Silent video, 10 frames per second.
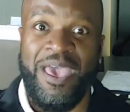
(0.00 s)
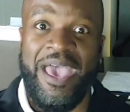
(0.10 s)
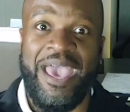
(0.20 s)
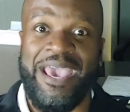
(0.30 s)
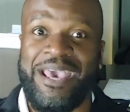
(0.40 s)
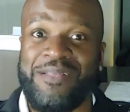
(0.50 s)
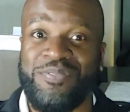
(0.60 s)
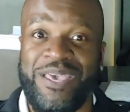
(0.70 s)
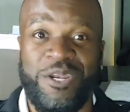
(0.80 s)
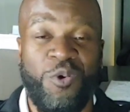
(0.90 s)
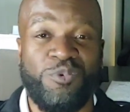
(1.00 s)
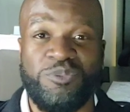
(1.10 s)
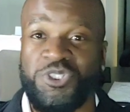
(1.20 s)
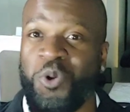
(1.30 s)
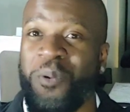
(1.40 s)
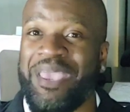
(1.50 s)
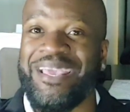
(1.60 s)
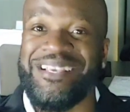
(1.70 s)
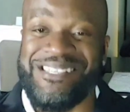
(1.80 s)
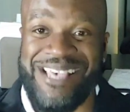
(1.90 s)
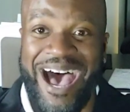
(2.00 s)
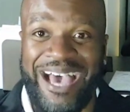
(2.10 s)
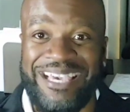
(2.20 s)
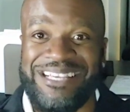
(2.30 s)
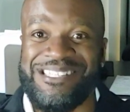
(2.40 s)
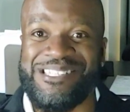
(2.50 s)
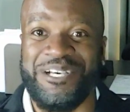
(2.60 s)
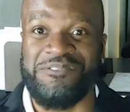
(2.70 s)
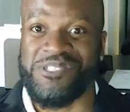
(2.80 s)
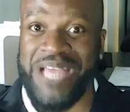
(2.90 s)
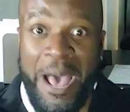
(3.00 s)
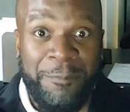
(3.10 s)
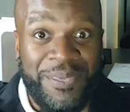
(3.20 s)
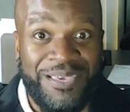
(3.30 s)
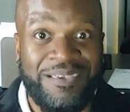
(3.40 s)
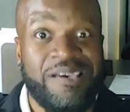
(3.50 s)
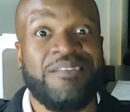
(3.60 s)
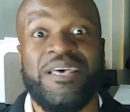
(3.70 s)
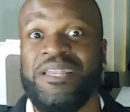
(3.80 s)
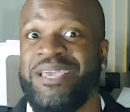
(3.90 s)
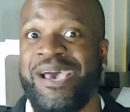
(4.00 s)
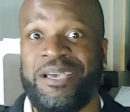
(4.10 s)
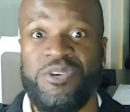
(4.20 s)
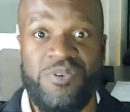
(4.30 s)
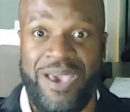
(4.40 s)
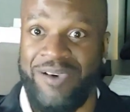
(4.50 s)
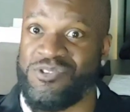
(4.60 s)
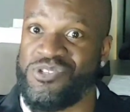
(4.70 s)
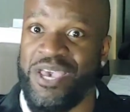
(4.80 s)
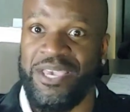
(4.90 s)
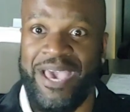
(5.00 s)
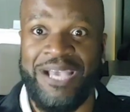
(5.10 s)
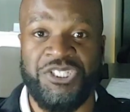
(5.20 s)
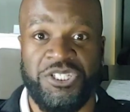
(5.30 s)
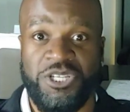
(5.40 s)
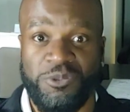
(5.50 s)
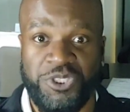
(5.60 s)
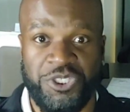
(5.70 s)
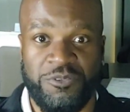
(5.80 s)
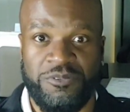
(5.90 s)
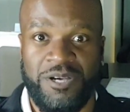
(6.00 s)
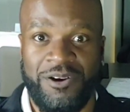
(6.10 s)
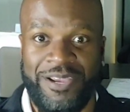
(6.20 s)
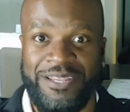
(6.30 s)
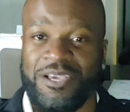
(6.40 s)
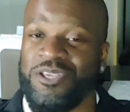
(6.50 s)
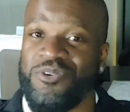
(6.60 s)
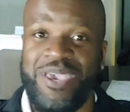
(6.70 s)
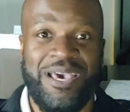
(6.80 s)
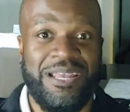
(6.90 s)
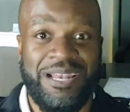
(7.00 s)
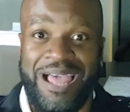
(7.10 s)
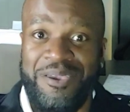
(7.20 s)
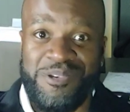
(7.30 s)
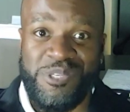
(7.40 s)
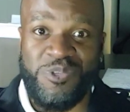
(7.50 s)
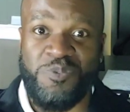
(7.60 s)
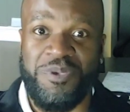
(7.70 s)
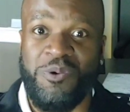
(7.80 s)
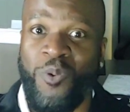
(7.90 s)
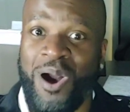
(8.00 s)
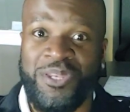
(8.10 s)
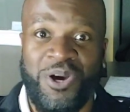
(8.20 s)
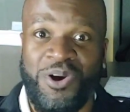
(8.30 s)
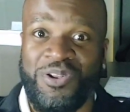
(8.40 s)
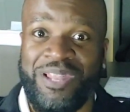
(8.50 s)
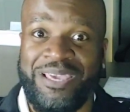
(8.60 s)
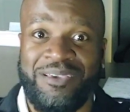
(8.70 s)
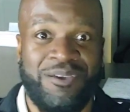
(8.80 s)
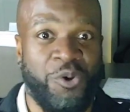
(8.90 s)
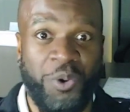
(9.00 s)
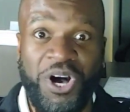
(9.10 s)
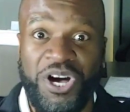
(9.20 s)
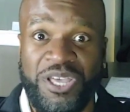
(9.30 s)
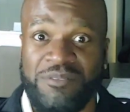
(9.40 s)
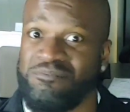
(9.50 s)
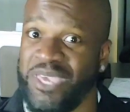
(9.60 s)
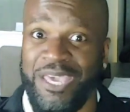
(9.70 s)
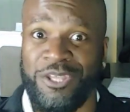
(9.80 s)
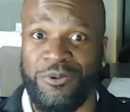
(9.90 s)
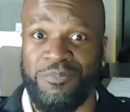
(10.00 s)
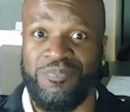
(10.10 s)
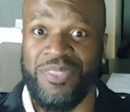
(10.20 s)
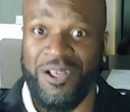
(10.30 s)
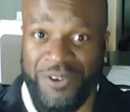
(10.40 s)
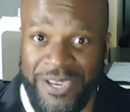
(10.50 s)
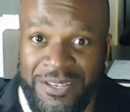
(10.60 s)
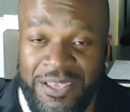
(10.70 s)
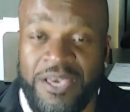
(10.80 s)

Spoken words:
and they don't show any signs of stopping, then yeah, you have to take action, don't you? All right. You can't allow yourself to be walked on like a rug, can you? All right.